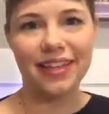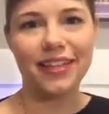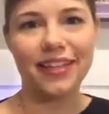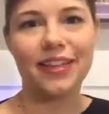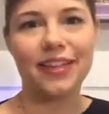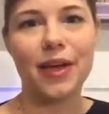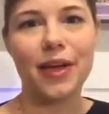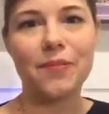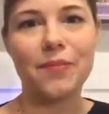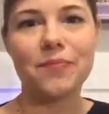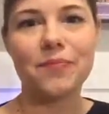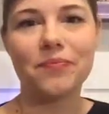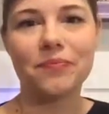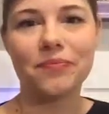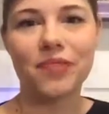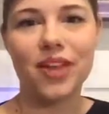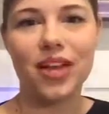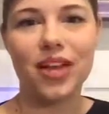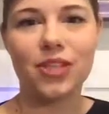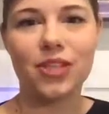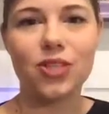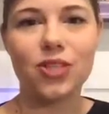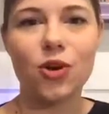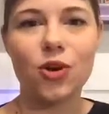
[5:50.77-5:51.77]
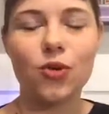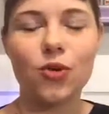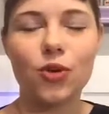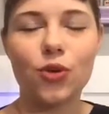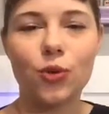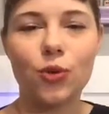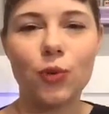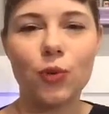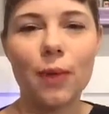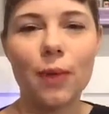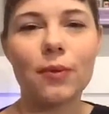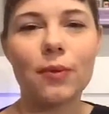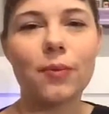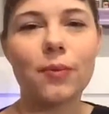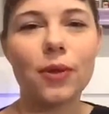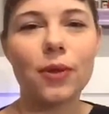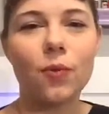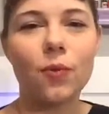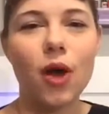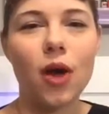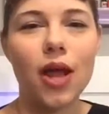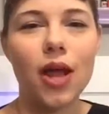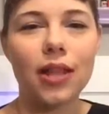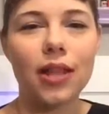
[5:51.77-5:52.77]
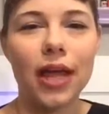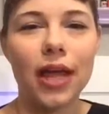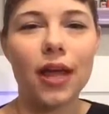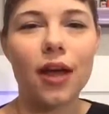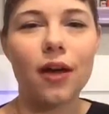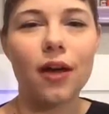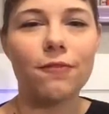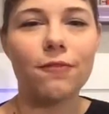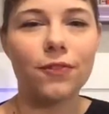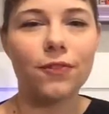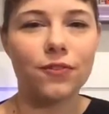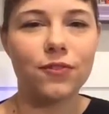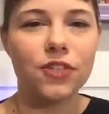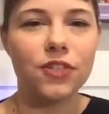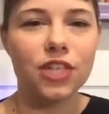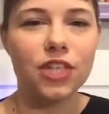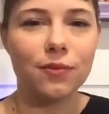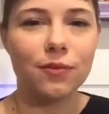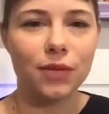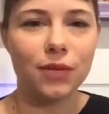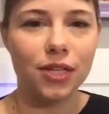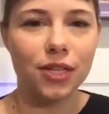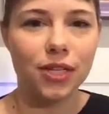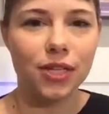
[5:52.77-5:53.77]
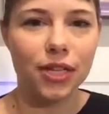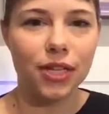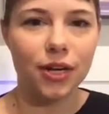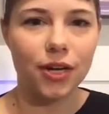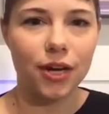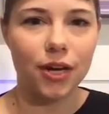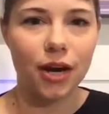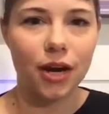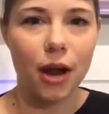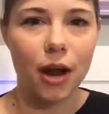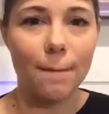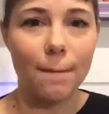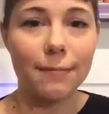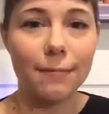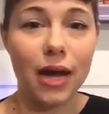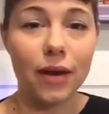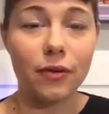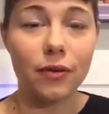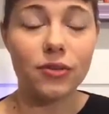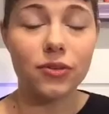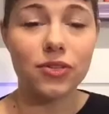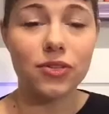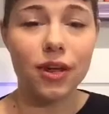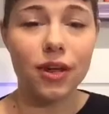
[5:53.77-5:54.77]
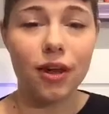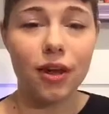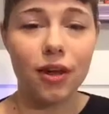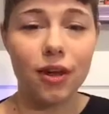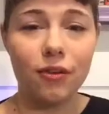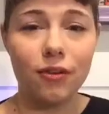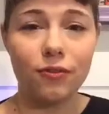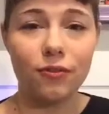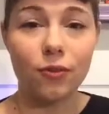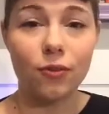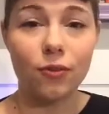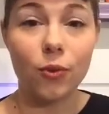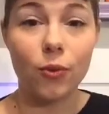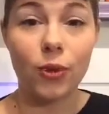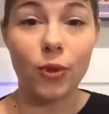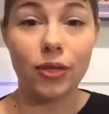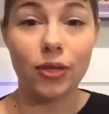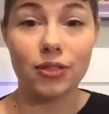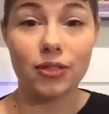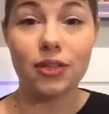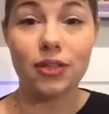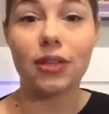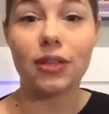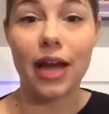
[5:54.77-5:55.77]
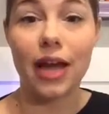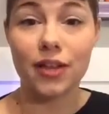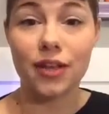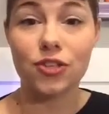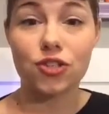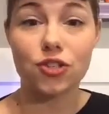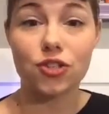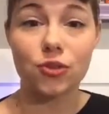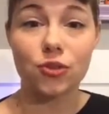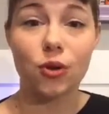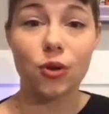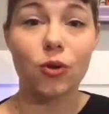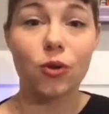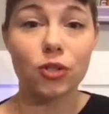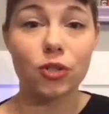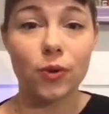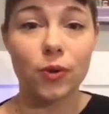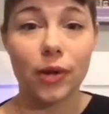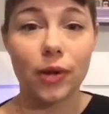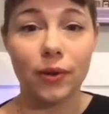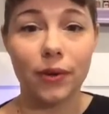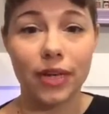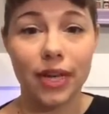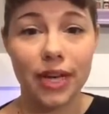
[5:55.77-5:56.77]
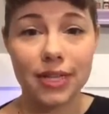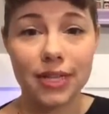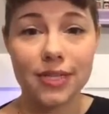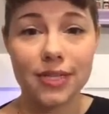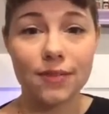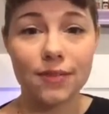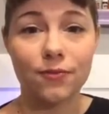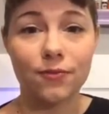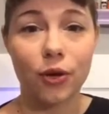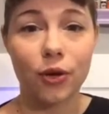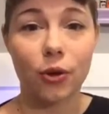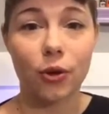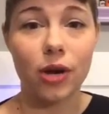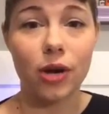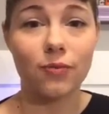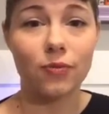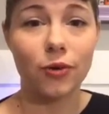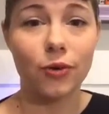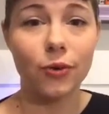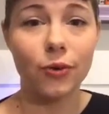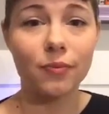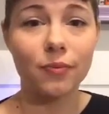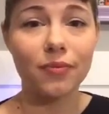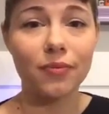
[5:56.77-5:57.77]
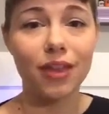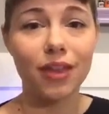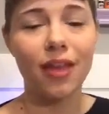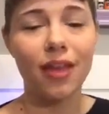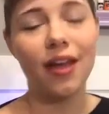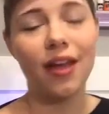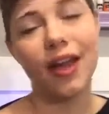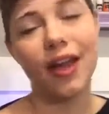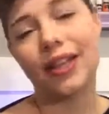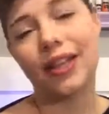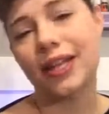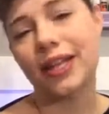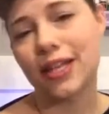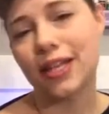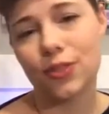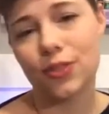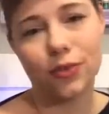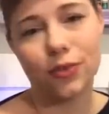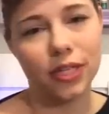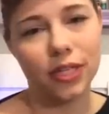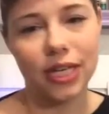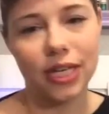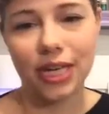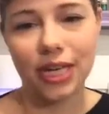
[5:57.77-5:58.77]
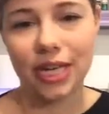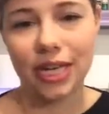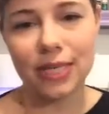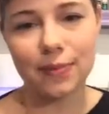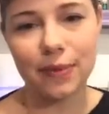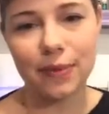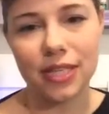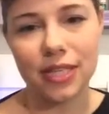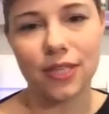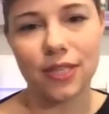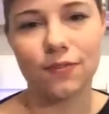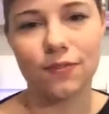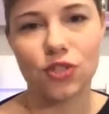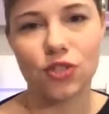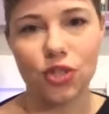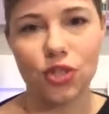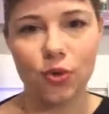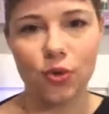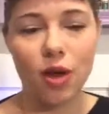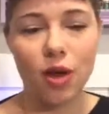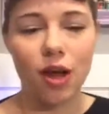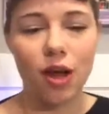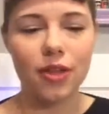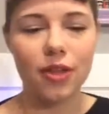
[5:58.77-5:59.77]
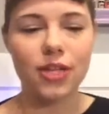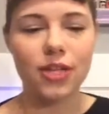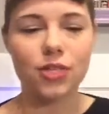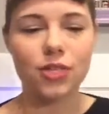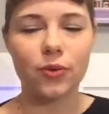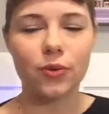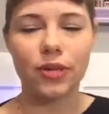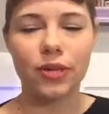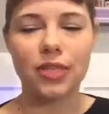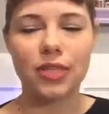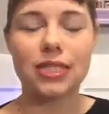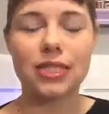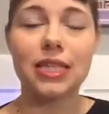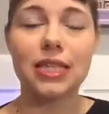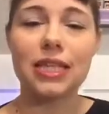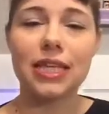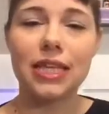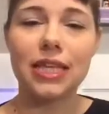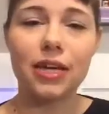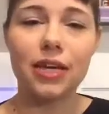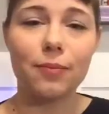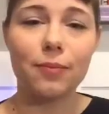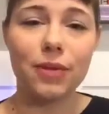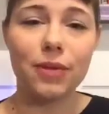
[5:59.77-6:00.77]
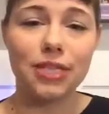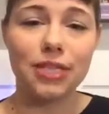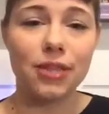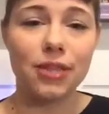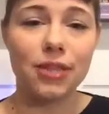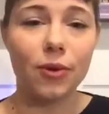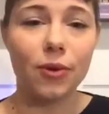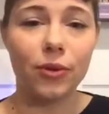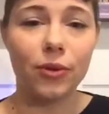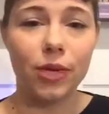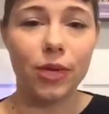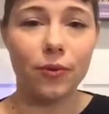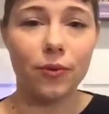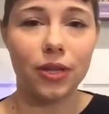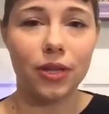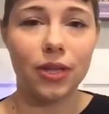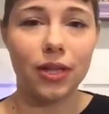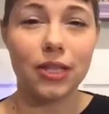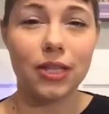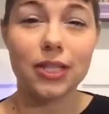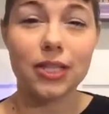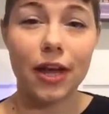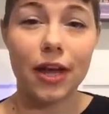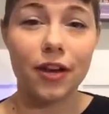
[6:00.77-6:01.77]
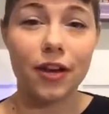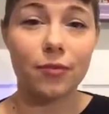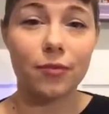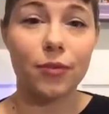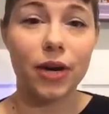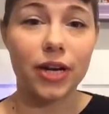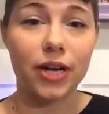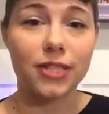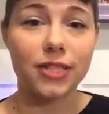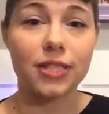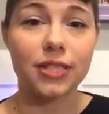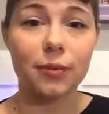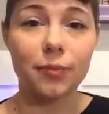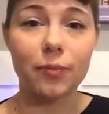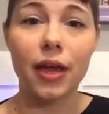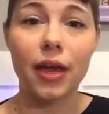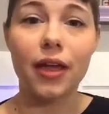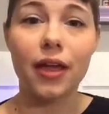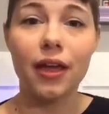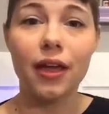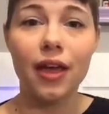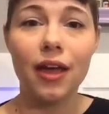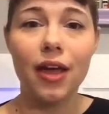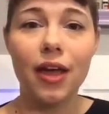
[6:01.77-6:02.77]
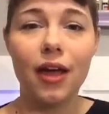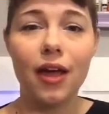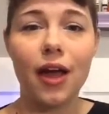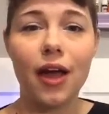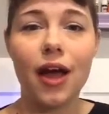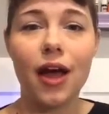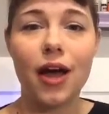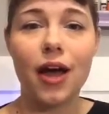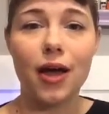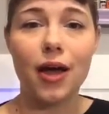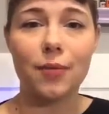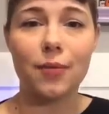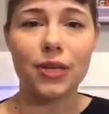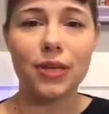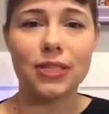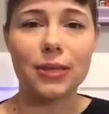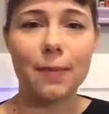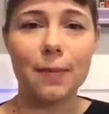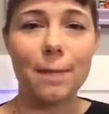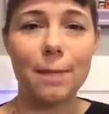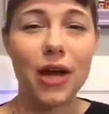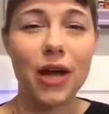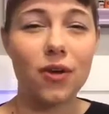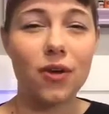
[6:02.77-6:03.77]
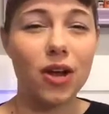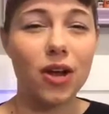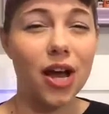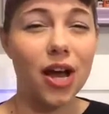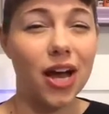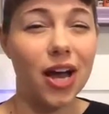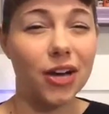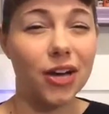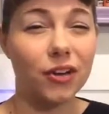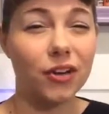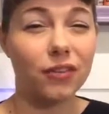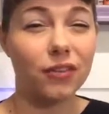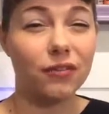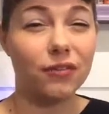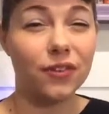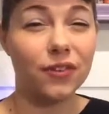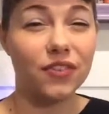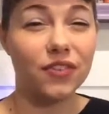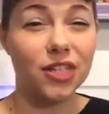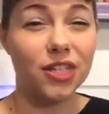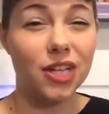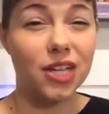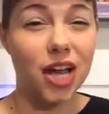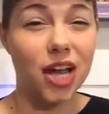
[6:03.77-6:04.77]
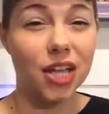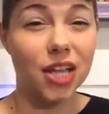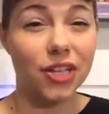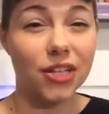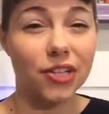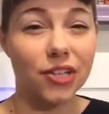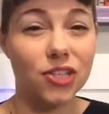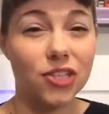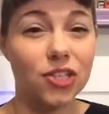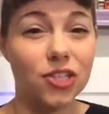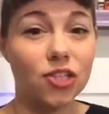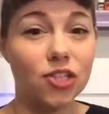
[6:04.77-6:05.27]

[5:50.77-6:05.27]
Yep. And so you probably want like a 15 milliliter amount of oil to last you the whole 21 days for grapefruit. And that's really inexpensive too. All these oils, the Leadum is the only one that's kind of pricey, but it's about $150